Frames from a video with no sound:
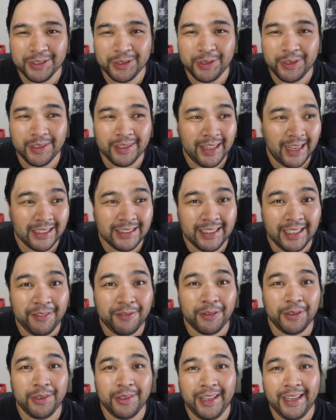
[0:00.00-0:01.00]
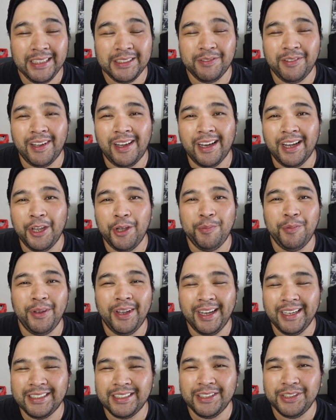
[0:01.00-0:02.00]
So that's it for today's vlog. I hope you
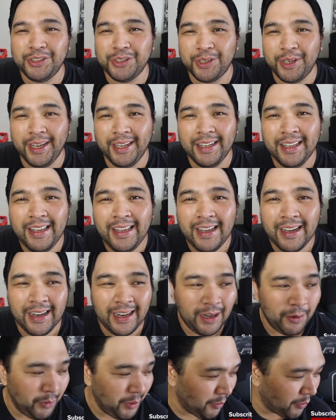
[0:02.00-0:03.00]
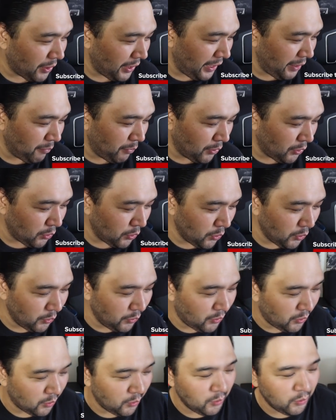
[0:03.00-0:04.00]
guys enjoyed. We were able to go
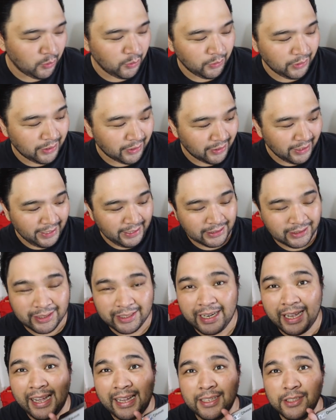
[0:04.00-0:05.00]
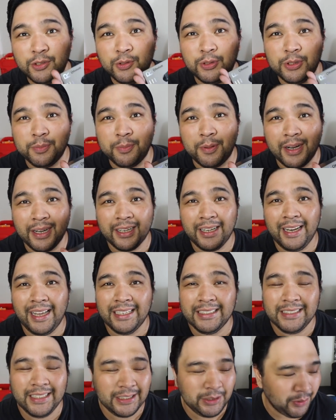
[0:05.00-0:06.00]
through the Razer Anzu Smart
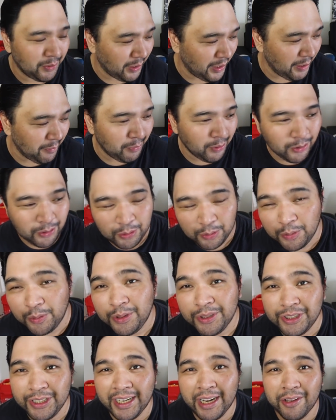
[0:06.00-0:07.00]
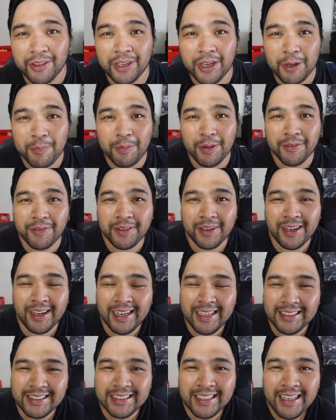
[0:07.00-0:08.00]
Glasses. We were able to check out a couple of
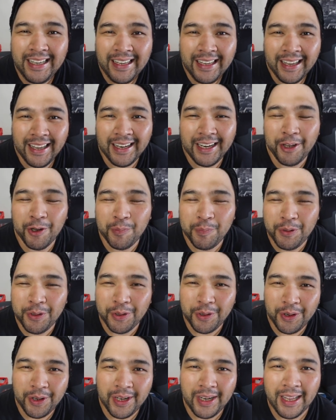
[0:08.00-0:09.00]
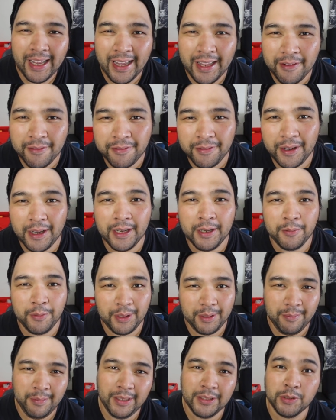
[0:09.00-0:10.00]
cards. And I hope you all had fun
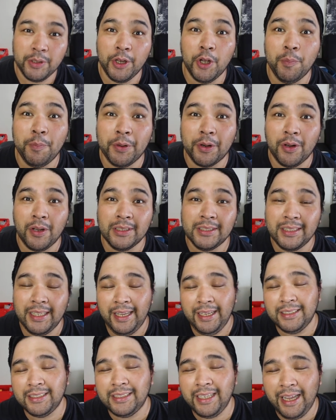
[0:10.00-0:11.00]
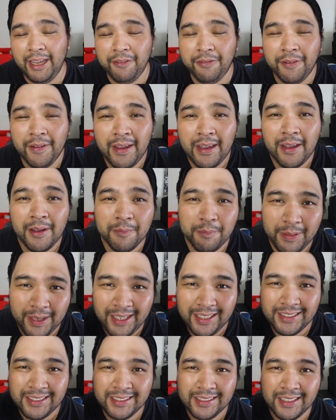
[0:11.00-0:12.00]
with me. So I hope you're all staying safe.
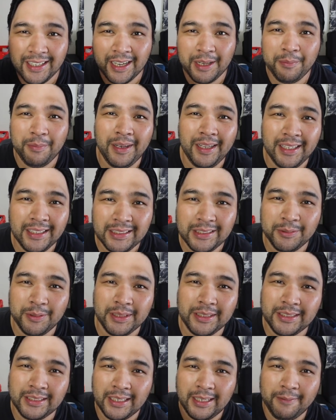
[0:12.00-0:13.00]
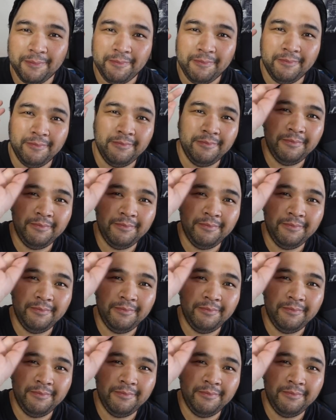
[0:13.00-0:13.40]
Peace. God bless. What's up?